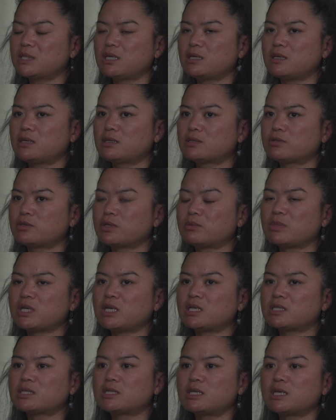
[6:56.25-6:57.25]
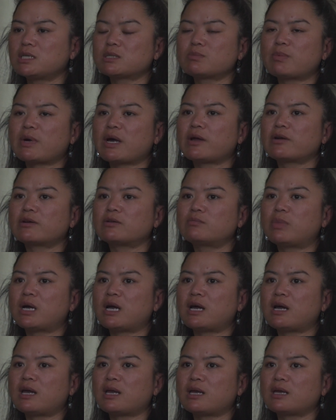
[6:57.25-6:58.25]
extremely inspired
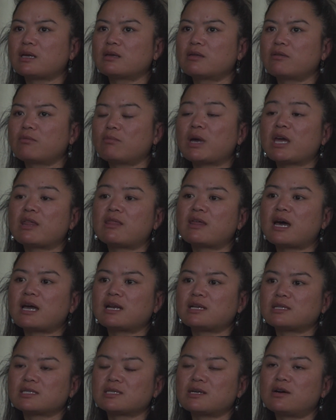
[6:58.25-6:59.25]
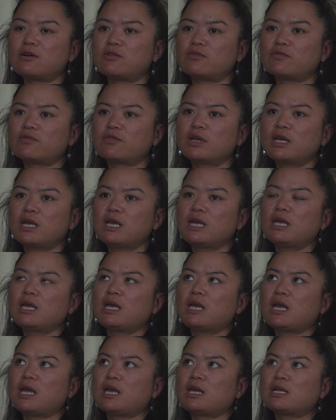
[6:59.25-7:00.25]
by that itself.
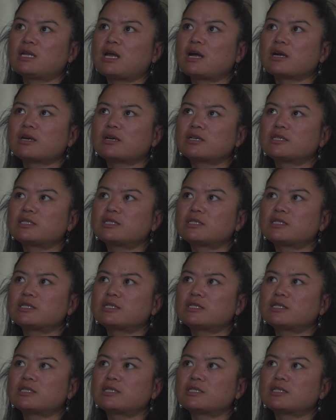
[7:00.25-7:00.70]
And Lhakar